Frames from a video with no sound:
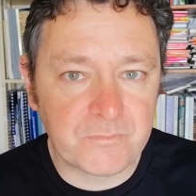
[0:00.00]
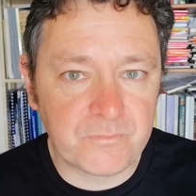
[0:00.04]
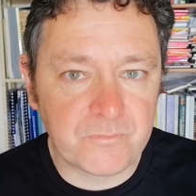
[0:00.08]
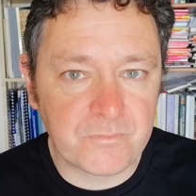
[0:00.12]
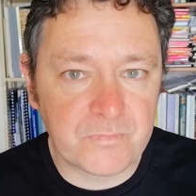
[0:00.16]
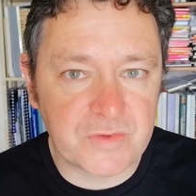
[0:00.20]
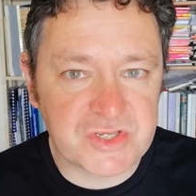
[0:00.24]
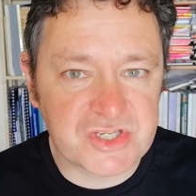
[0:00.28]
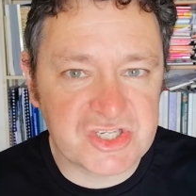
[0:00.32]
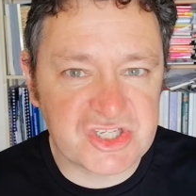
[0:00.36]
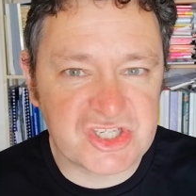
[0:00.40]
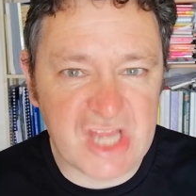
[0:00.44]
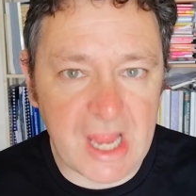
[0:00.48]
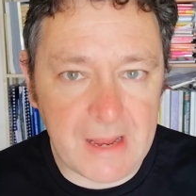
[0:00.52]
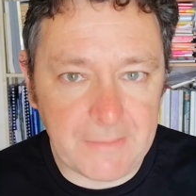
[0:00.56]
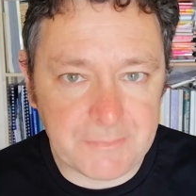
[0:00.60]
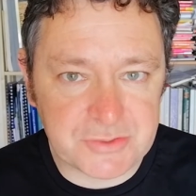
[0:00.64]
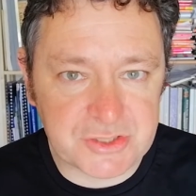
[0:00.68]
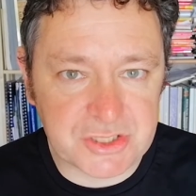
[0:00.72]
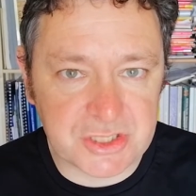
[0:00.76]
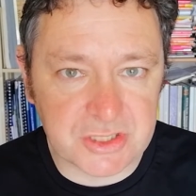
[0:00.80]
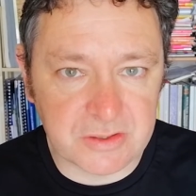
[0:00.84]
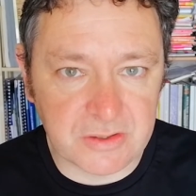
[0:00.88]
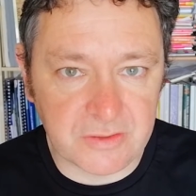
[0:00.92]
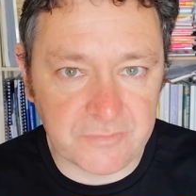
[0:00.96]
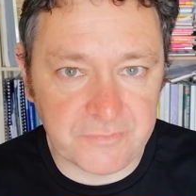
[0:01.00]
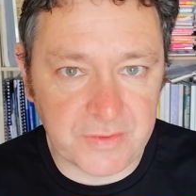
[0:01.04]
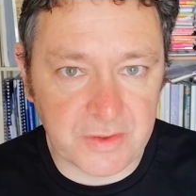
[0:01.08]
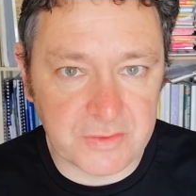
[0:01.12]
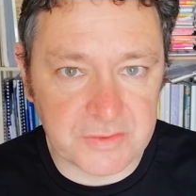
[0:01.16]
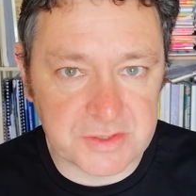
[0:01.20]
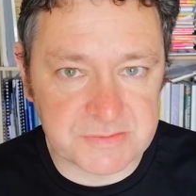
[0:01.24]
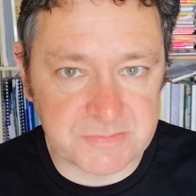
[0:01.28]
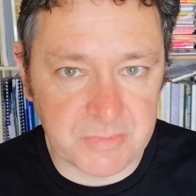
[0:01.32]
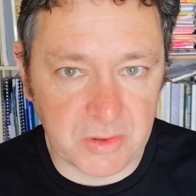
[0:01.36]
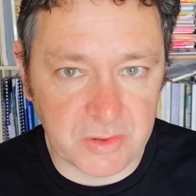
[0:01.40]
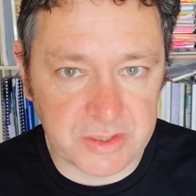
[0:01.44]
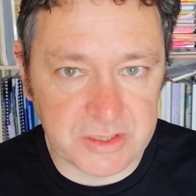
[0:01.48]
reception of
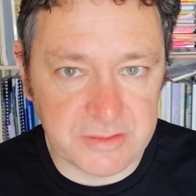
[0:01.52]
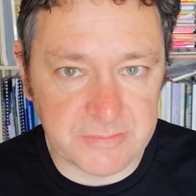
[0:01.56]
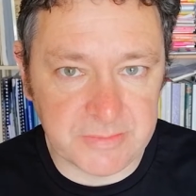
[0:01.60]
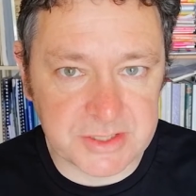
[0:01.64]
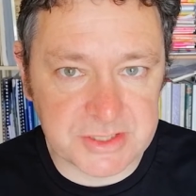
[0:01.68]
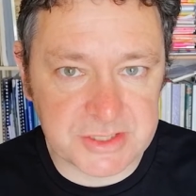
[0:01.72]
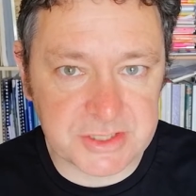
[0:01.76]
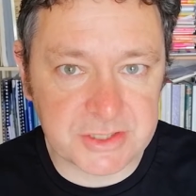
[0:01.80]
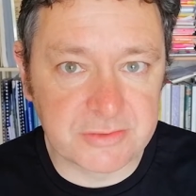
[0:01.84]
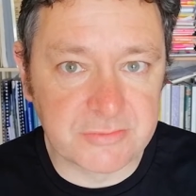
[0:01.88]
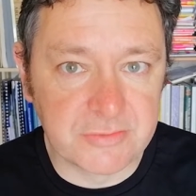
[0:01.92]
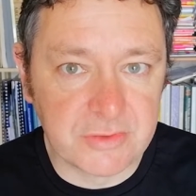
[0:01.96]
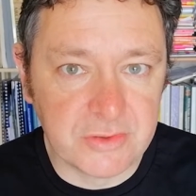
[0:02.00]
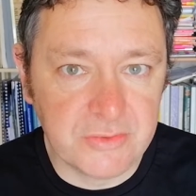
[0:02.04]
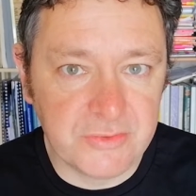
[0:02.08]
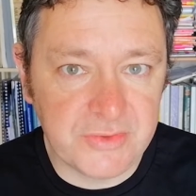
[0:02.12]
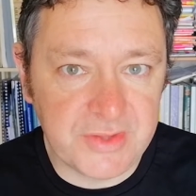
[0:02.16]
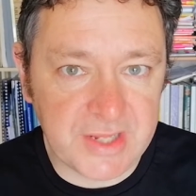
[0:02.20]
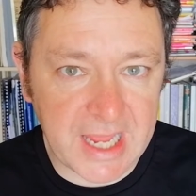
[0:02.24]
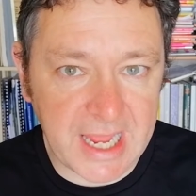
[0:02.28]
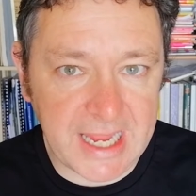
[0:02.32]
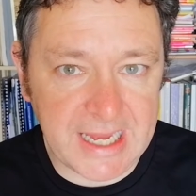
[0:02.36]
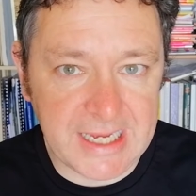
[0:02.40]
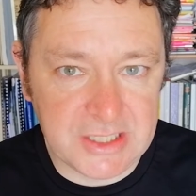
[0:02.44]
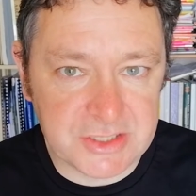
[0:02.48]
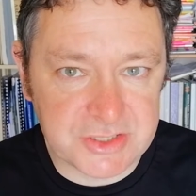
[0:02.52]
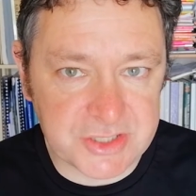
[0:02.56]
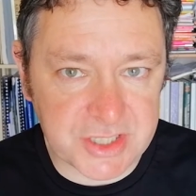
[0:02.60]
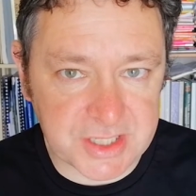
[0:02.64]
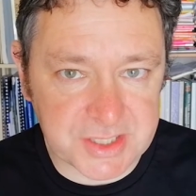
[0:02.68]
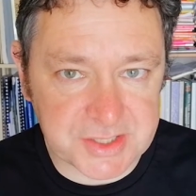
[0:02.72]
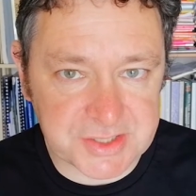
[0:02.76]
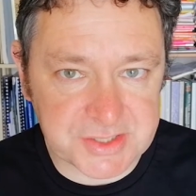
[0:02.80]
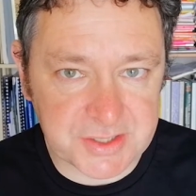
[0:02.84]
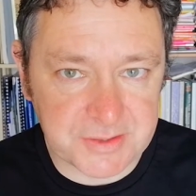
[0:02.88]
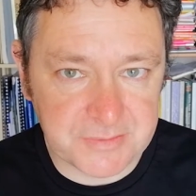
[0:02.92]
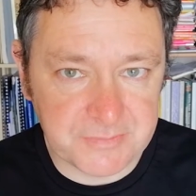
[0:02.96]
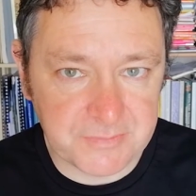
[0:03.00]
those monuments through the
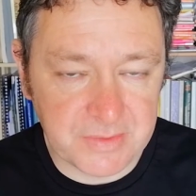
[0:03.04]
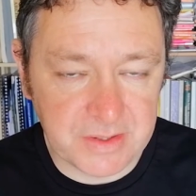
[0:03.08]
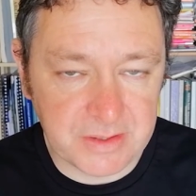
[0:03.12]
ages,